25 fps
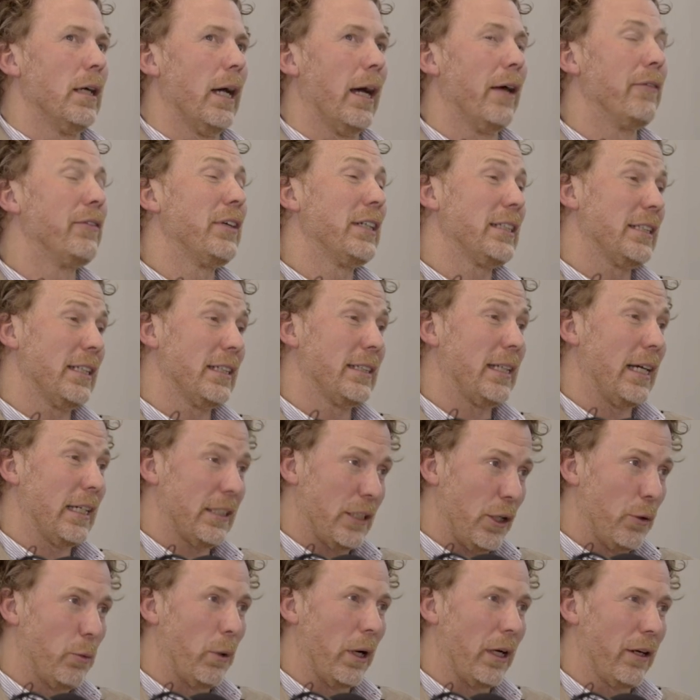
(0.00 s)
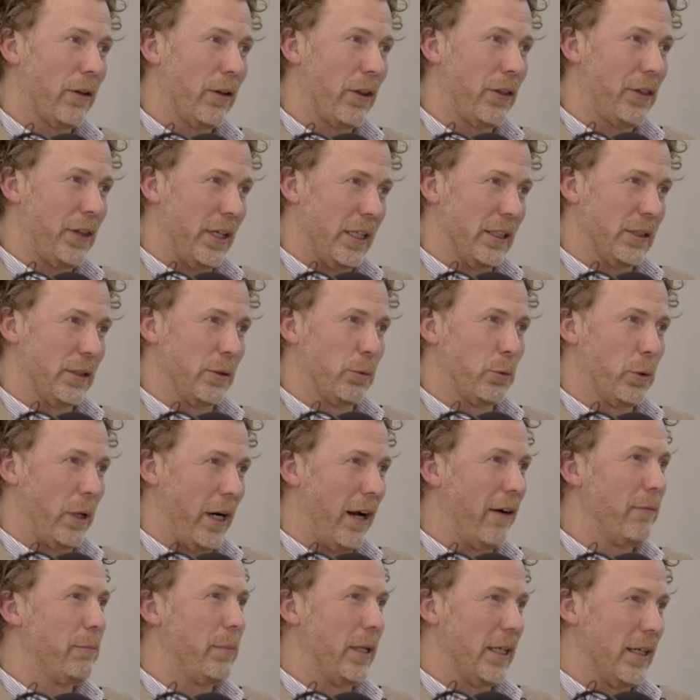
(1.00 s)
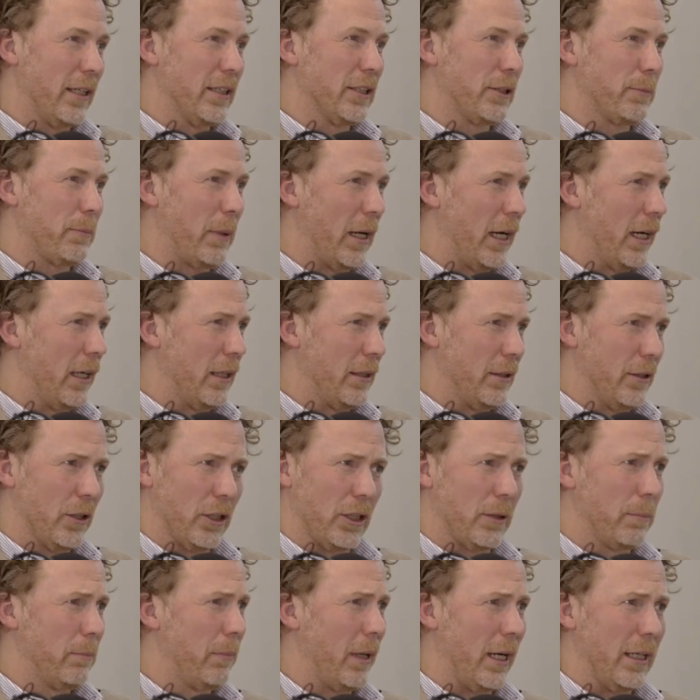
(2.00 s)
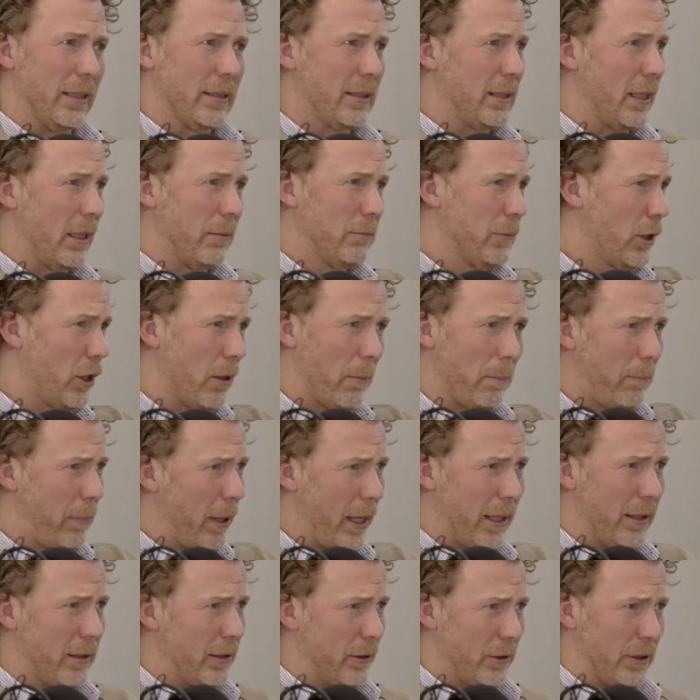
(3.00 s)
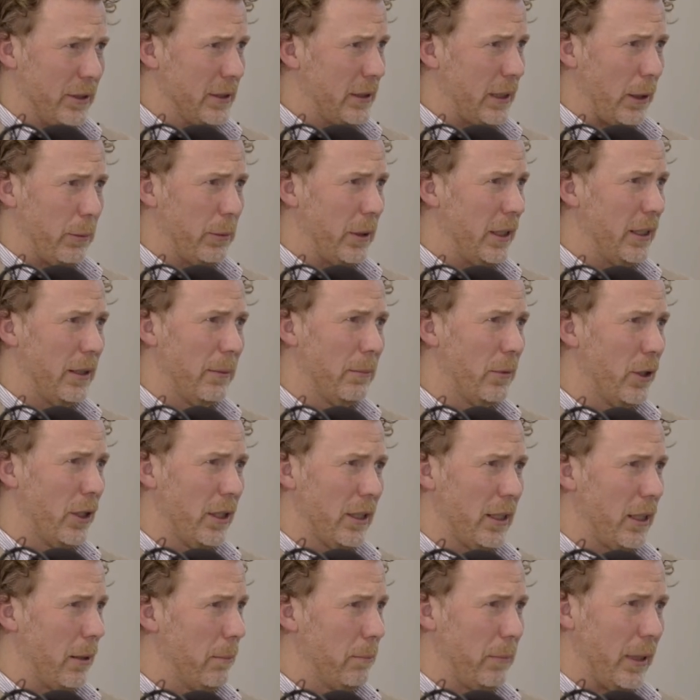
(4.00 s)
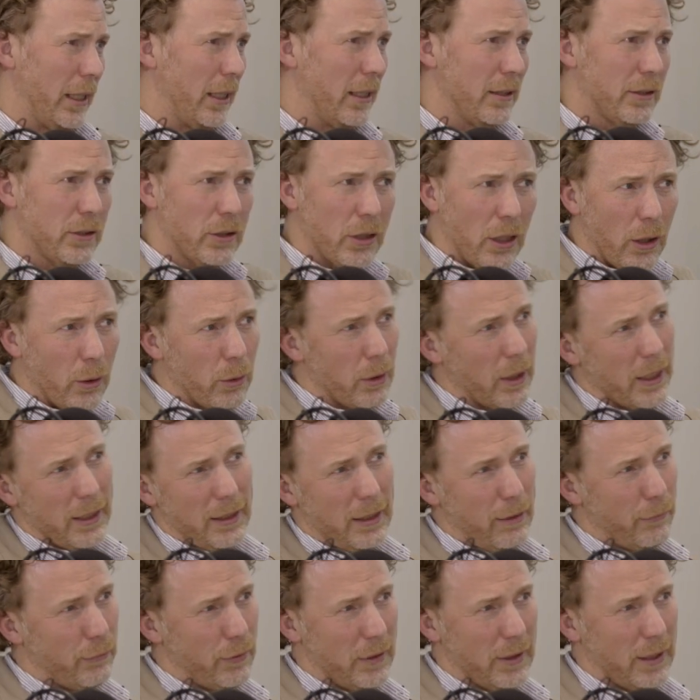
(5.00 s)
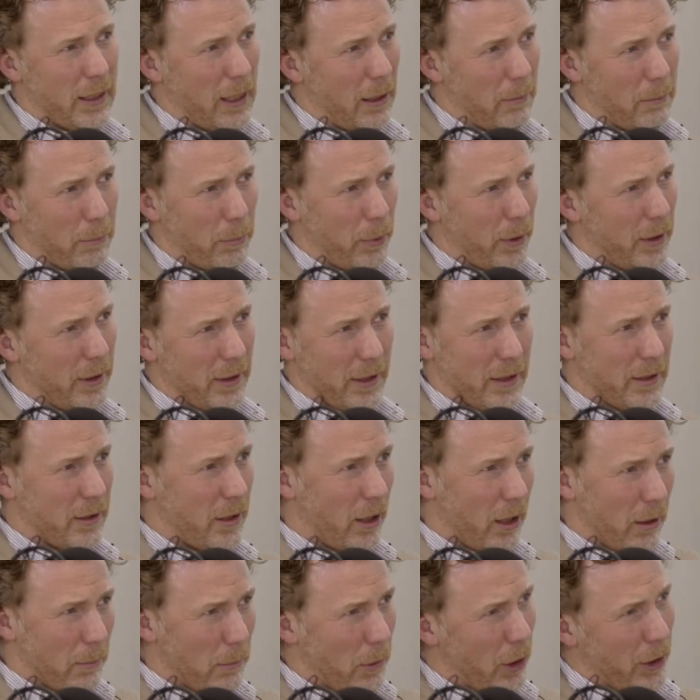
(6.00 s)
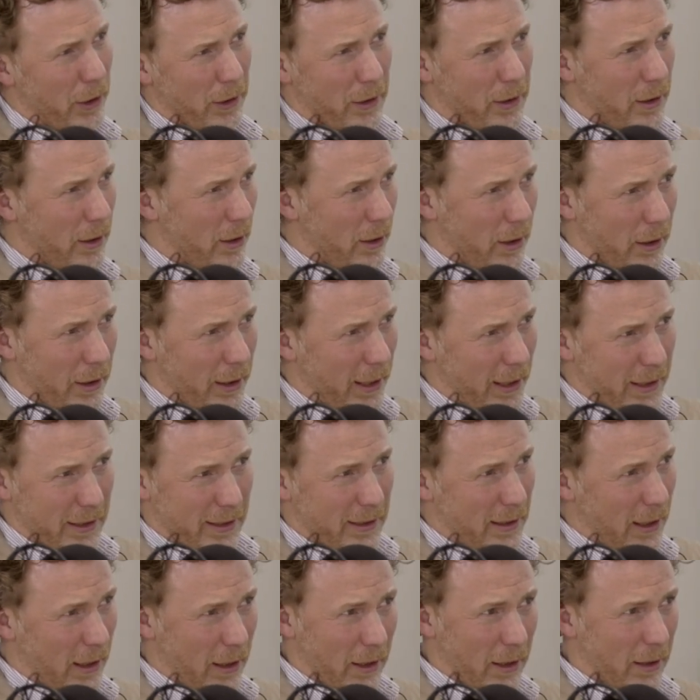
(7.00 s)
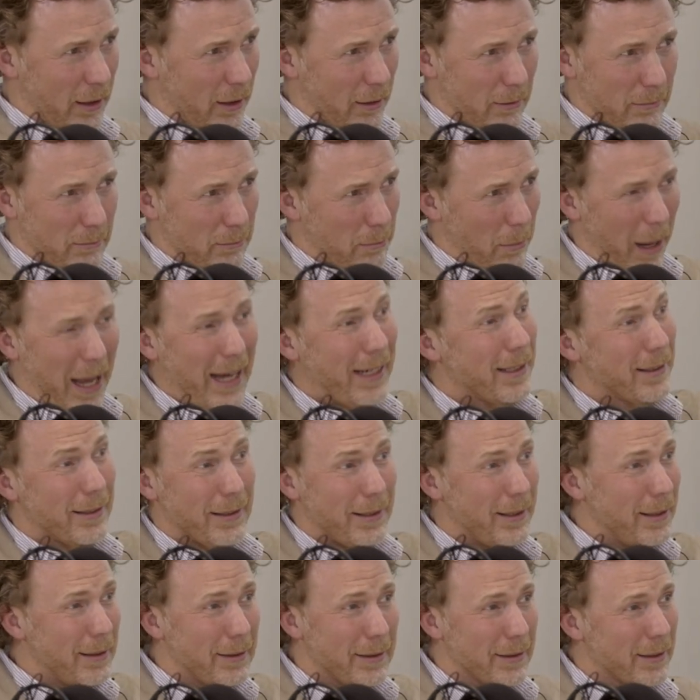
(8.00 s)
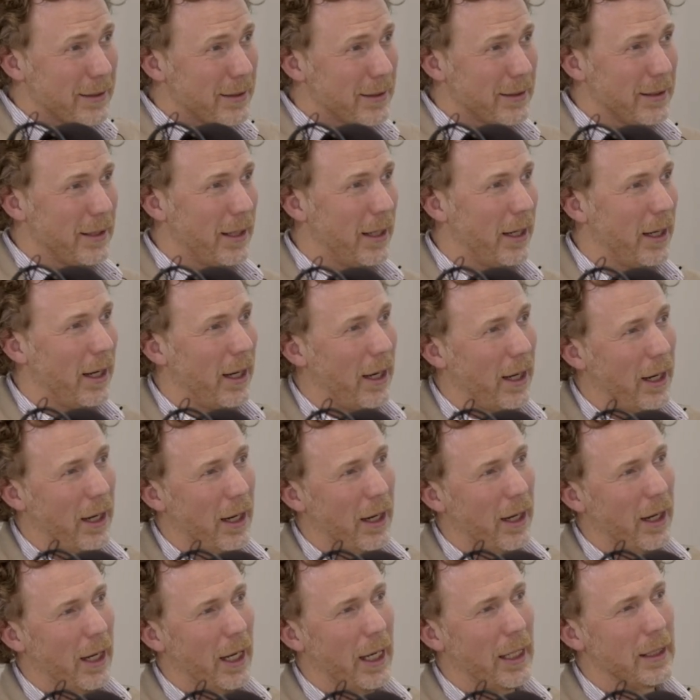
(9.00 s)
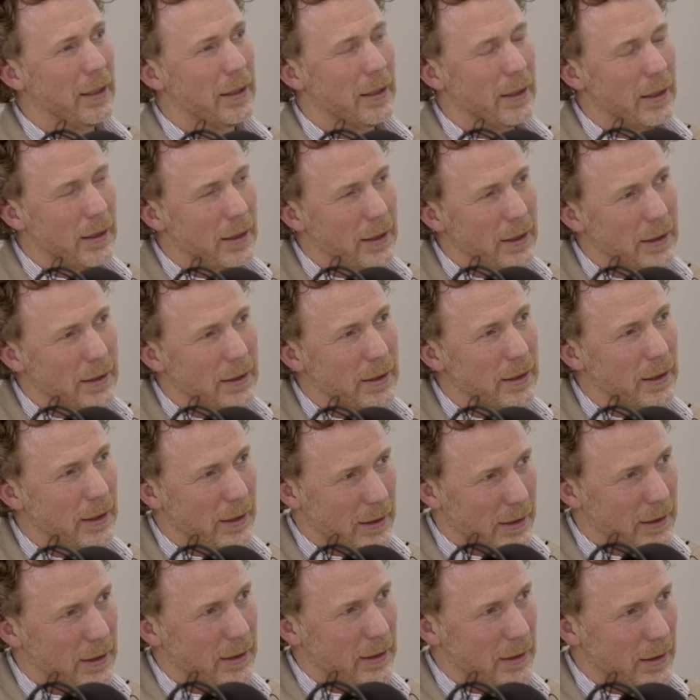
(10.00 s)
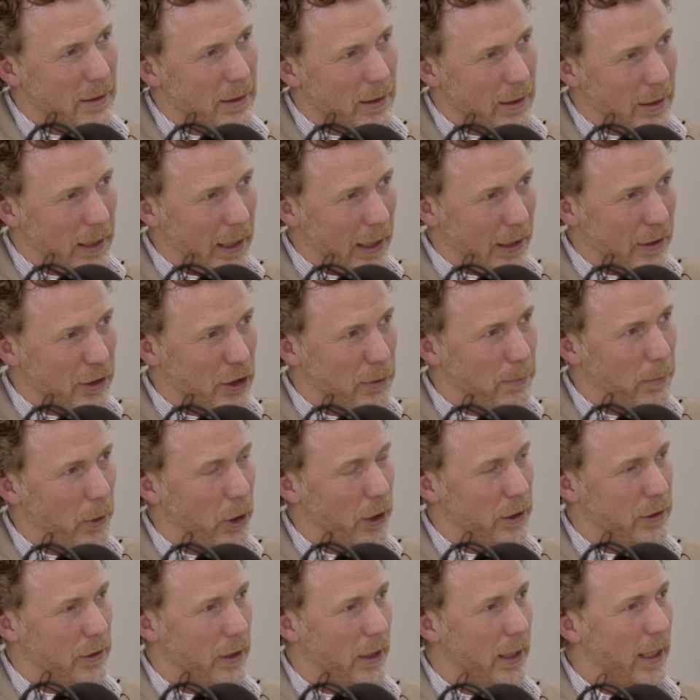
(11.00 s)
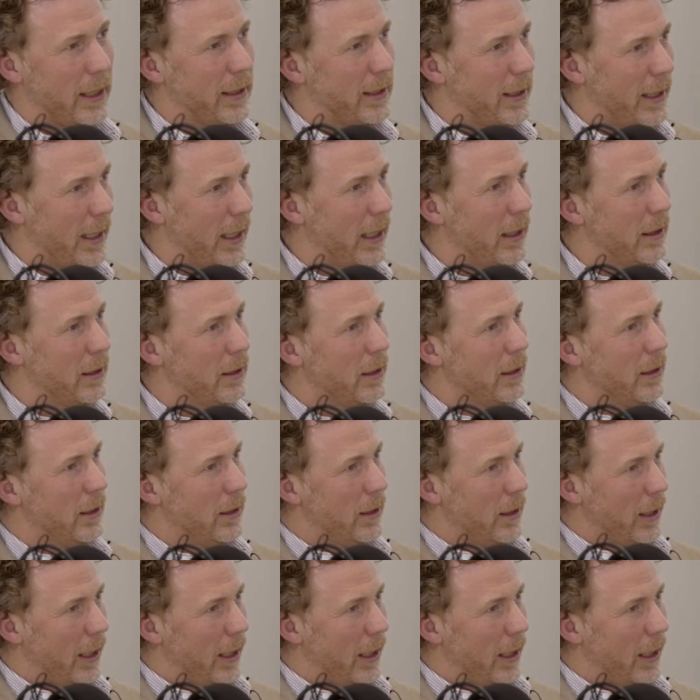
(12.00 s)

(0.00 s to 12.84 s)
And this is actually one of the things where I've been inspired, not by some competitor or someone in the market, but a totally different company that's called Monocle. They sell magazines. And it's kind of sparked an idea.